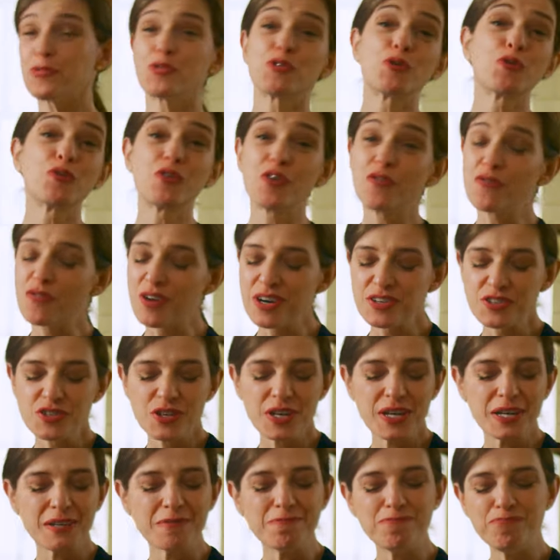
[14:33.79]
So
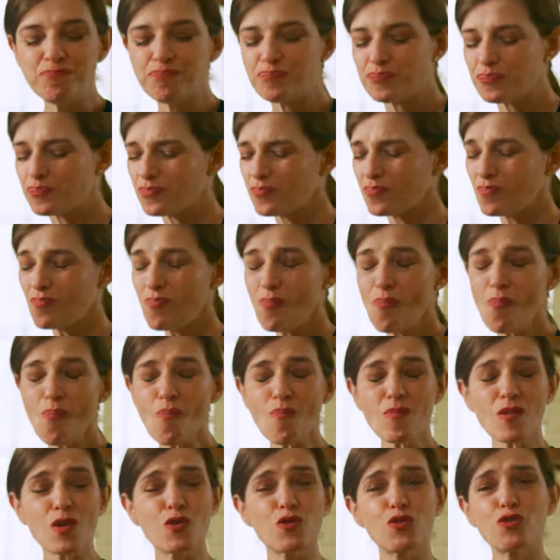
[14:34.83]
refreshing
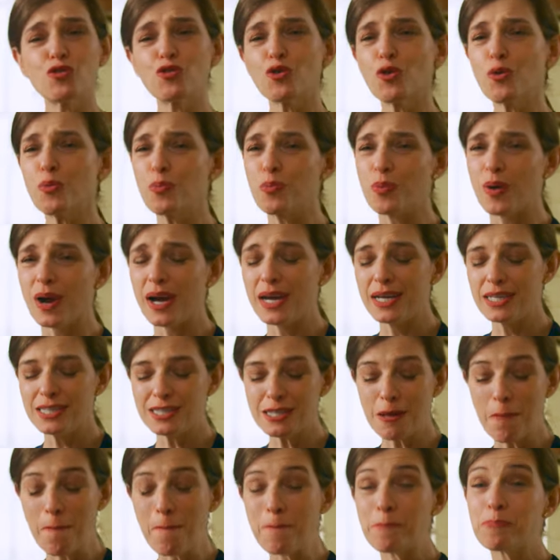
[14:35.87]
so
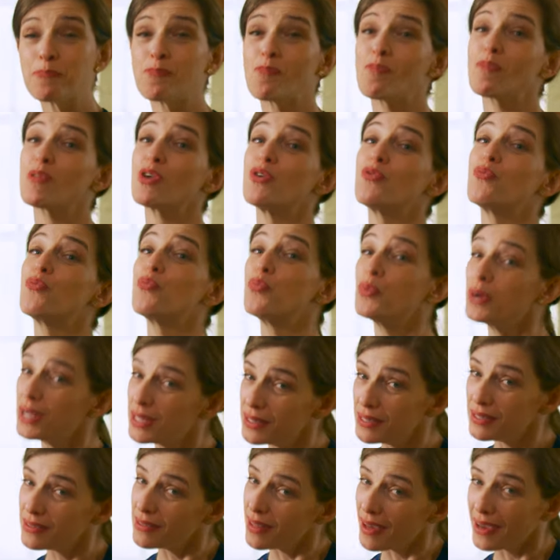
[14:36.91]
bright,
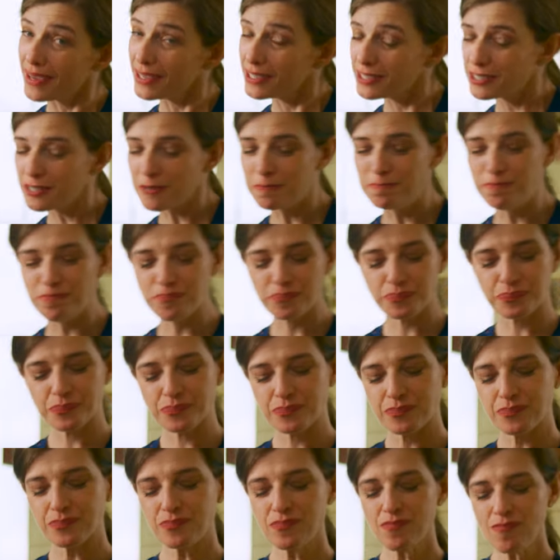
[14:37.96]
really light,
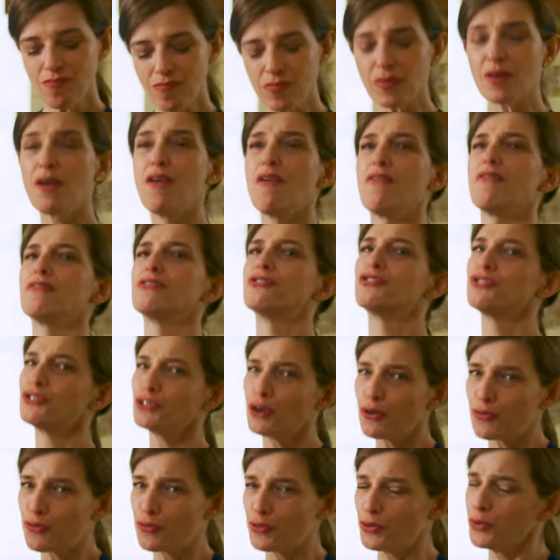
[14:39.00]

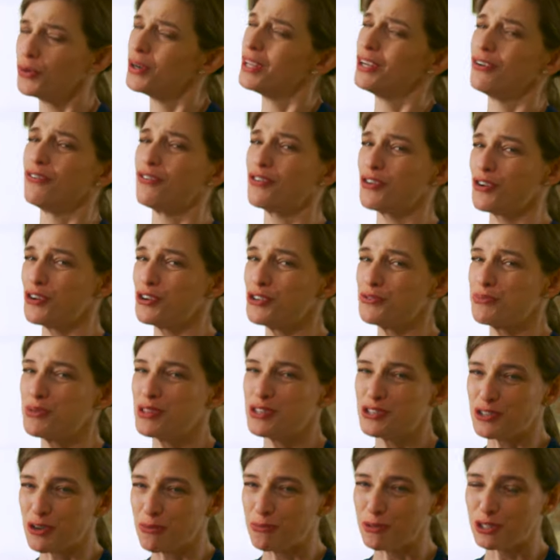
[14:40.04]
so fruity of course
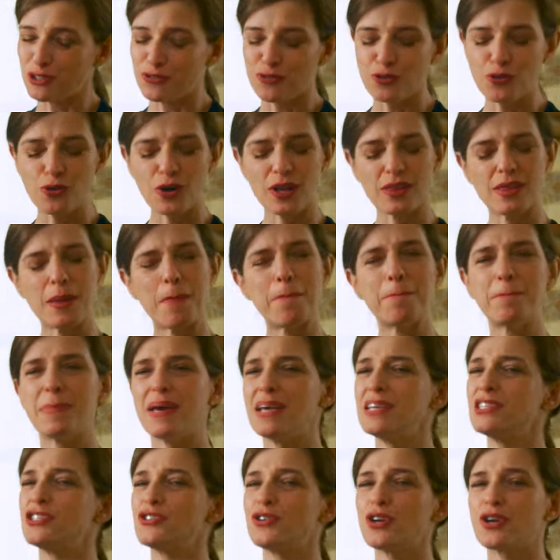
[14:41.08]
with so much fruit and the
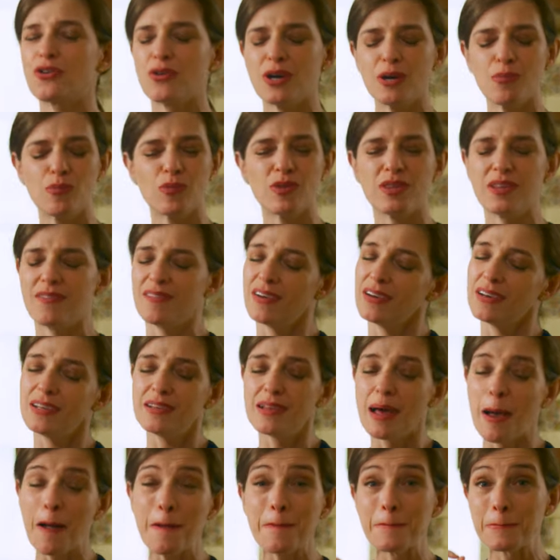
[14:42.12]
pastry cream with the
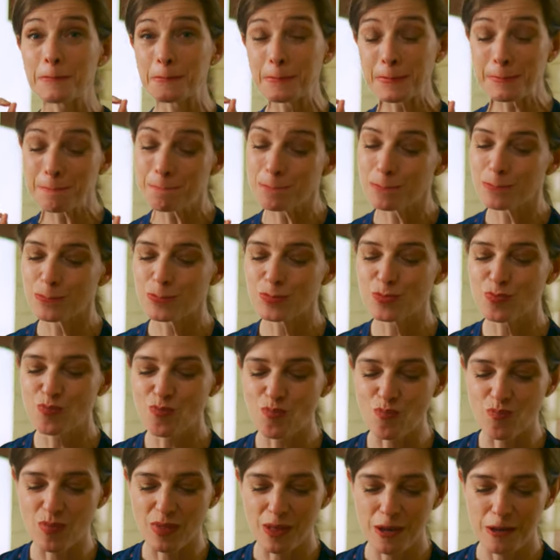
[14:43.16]
vanilla.
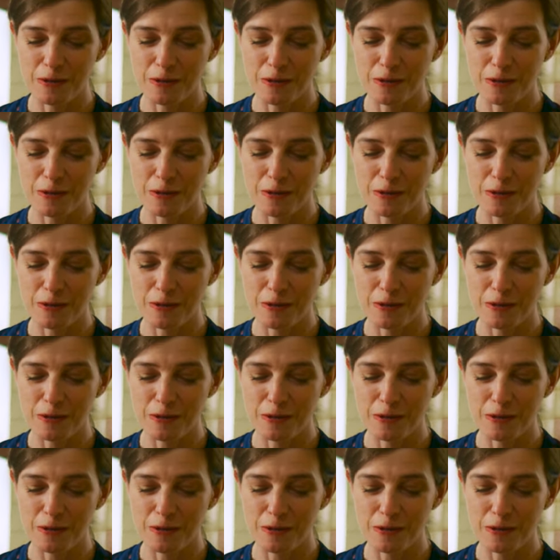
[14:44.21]
Mm.